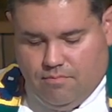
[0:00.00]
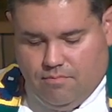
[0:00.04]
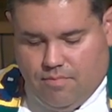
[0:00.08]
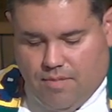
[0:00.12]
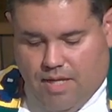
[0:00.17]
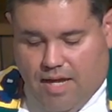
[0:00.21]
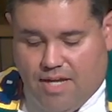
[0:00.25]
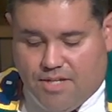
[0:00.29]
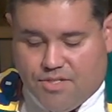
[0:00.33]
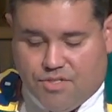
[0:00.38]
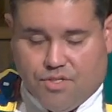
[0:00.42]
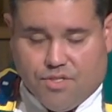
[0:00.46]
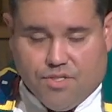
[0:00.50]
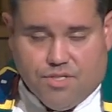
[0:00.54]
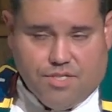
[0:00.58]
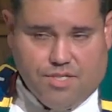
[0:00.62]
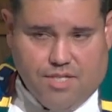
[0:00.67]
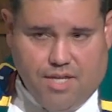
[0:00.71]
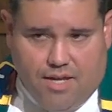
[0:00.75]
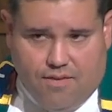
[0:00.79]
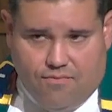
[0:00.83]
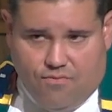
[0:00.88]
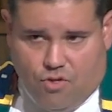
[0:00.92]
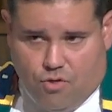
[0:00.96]
as the
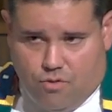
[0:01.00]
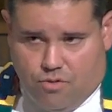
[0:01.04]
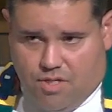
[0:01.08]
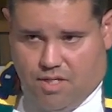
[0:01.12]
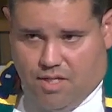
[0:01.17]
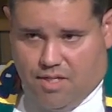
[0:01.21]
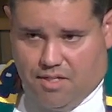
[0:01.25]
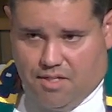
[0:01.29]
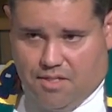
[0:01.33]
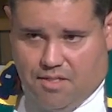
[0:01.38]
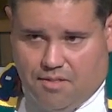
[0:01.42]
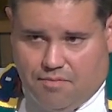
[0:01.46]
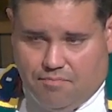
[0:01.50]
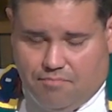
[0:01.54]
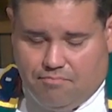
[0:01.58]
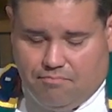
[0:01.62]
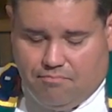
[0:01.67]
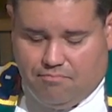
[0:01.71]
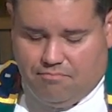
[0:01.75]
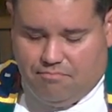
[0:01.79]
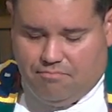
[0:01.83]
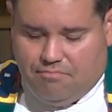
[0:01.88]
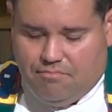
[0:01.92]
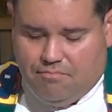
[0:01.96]
Savior did,
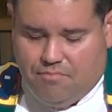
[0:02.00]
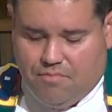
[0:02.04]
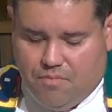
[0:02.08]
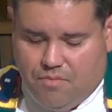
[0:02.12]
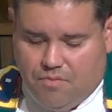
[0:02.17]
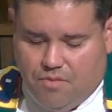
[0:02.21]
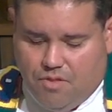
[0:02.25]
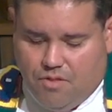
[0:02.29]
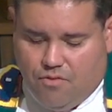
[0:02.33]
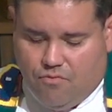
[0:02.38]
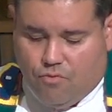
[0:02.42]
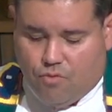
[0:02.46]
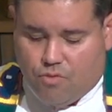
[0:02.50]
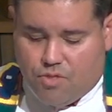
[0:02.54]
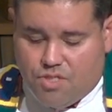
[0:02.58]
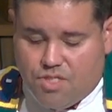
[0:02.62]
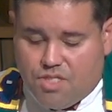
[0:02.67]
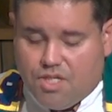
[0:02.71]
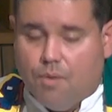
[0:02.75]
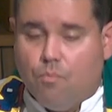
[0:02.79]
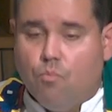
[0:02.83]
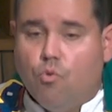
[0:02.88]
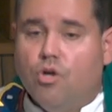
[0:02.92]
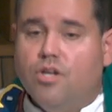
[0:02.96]
for
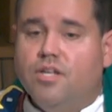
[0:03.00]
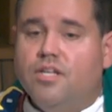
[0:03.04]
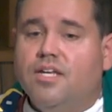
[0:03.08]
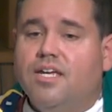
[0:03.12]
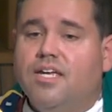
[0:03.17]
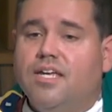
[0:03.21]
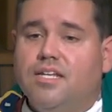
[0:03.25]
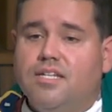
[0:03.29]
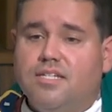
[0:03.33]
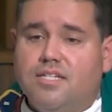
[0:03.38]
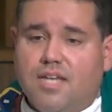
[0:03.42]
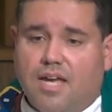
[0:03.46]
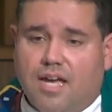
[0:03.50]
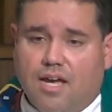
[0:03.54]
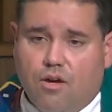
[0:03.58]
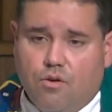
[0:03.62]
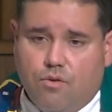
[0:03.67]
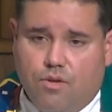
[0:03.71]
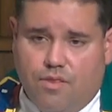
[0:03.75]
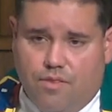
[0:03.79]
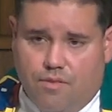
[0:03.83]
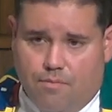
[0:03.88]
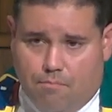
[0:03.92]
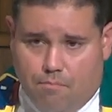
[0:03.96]
someone to get down
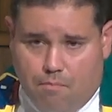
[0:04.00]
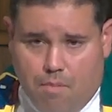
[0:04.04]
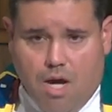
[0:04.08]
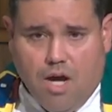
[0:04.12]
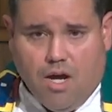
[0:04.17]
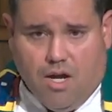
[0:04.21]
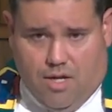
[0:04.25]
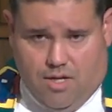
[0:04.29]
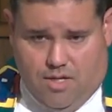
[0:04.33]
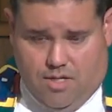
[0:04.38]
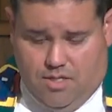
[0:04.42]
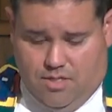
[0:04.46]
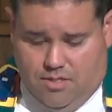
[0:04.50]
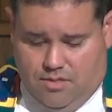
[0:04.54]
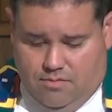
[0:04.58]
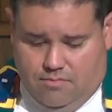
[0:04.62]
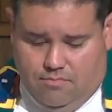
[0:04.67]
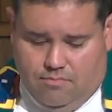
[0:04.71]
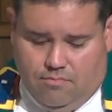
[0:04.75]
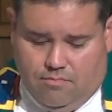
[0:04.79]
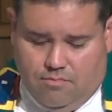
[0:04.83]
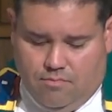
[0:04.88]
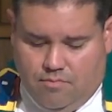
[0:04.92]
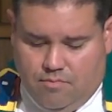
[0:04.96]
in the muck
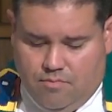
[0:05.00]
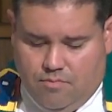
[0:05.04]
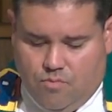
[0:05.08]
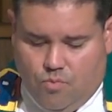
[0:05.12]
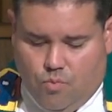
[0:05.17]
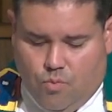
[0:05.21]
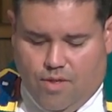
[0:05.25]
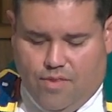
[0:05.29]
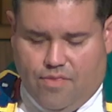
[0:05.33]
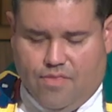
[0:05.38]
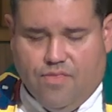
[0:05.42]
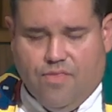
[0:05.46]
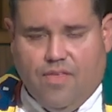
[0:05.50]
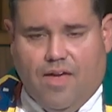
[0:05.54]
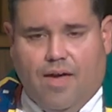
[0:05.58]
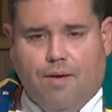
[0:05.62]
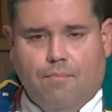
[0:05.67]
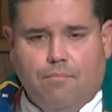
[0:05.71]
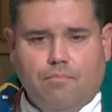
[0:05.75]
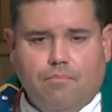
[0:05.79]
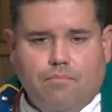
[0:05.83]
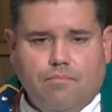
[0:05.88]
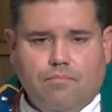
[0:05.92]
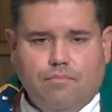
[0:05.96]
with them
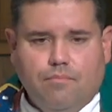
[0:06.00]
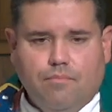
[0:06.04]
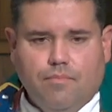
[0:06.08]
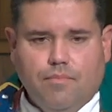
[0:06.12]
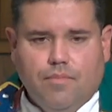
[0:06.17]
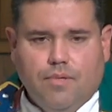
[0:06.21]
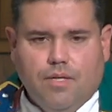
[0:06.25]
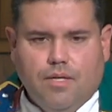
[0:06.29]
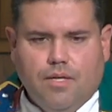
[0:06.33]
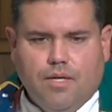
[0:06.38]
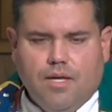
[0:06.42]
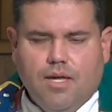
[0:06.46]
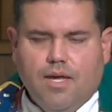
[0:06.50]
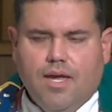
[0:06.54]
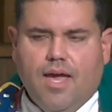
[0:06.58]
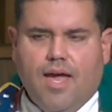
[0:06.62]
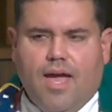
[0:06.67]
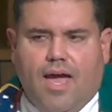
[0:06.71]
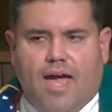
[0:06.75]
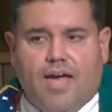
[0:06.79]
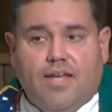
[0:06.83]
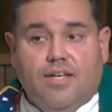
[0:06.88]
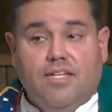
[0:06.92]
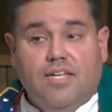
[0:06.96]

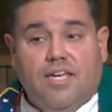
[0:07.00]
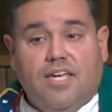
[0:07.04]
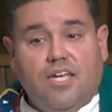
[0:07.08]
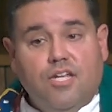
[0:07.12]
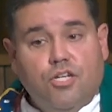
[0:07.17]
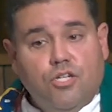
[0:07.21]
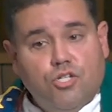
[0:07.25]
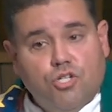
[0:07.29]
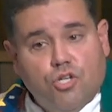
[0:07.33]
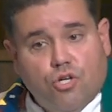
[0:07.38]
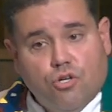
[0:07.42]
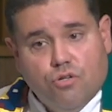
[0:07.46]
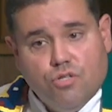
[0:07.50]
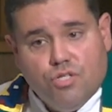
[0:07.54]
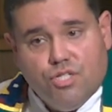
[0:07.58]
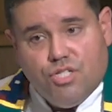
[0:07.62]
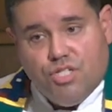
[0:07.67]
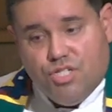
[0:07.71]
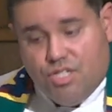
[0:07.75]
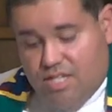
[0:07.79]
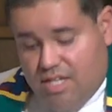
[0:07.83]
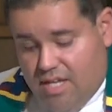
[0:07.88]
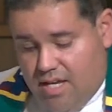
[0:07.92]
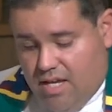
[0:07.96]
and
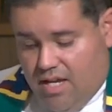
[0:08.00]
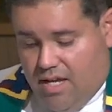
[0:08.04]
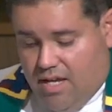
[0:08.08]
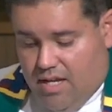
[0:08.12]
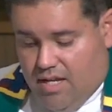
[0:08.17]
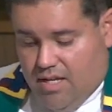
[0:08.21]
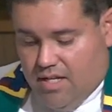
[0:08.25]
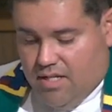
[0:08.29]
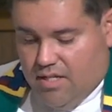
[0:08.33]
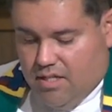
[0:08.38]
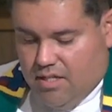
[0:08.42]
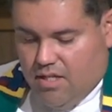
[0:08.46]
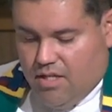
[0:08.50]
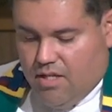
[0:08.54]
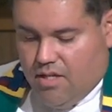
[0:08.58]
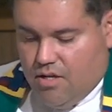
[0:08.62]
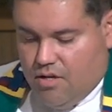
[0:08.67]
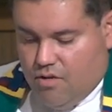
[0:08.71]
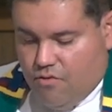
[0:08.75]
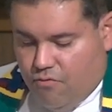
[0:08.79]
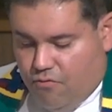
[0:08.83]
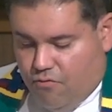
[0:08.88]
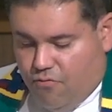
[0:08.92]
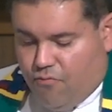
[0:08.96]
intercede
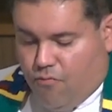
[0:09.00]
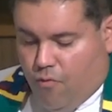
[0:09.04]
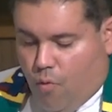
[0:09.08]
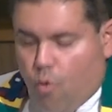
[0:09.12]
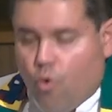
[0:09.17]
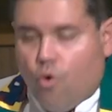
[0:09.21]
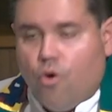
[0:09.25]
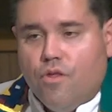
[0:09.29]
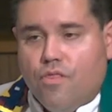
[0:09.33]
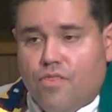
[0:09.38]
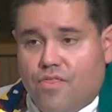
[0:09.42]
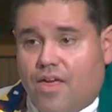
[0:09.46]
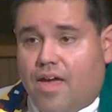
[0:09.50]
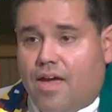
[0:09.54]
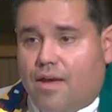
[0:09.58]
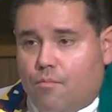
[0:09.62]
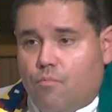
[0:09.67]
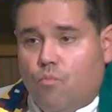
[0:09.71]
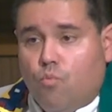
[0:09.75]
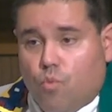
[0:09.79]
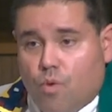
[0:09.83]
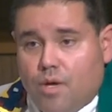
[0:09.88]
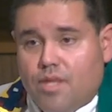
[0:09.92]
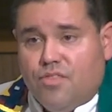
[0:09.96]
for
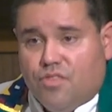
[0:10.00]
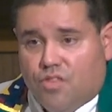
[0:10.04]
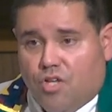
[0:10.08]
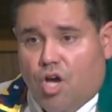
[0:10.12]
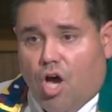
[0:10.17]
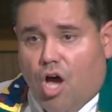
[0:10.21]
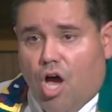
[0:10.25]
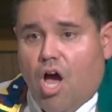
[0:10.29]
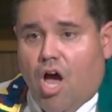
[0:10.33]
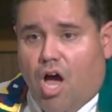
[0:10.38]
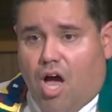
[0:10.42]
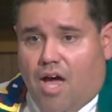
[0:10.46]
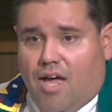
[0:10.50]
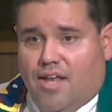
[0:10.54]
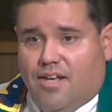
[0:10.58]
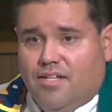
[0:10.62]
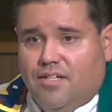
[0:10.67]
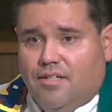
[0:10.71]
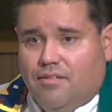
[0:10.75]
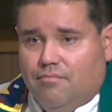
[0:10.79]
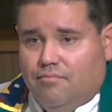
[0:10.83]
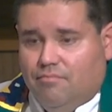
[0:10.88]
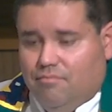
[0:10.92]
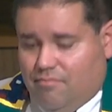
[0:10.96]
them with God,
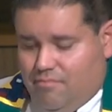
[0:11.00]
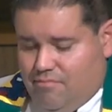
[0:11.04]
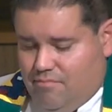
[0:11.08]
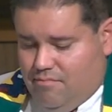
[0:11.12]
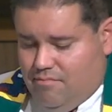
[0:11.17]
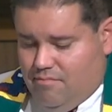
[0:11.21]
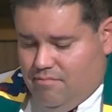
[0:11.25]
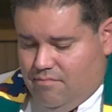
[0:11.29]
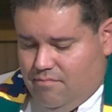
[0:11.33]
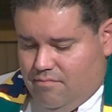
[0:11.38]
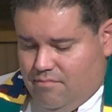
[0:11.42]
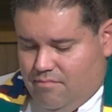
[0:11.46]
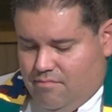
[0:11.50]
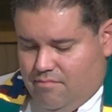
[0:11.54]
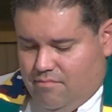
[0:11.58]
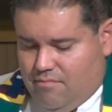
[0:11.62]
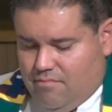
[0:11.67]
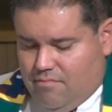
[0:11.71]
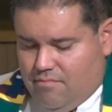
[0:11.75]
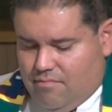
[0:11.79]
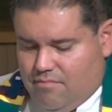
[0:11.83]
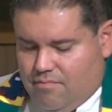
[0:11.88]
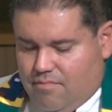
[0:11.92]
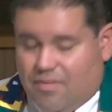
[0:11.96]

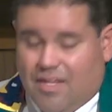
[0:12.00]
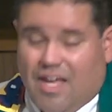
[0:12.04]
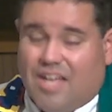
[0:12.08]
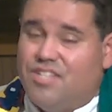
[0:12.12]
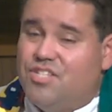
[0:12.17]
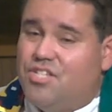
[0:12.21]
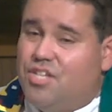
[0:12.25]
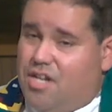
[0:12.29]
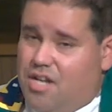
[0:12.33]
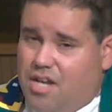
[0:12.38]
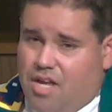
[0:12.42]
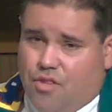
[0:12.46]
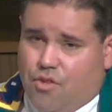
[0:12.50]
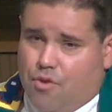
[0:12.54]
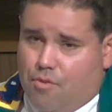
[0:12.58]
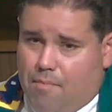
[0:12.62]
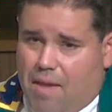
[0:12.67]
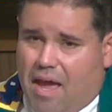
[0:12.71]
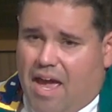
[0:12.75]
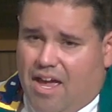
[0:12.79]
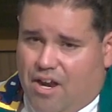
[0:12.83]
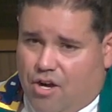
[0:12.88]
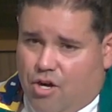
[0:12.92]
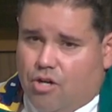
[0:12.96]
that's another
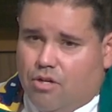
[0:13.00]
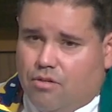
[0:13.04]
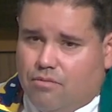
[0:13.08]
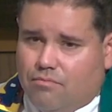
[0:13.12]
matter.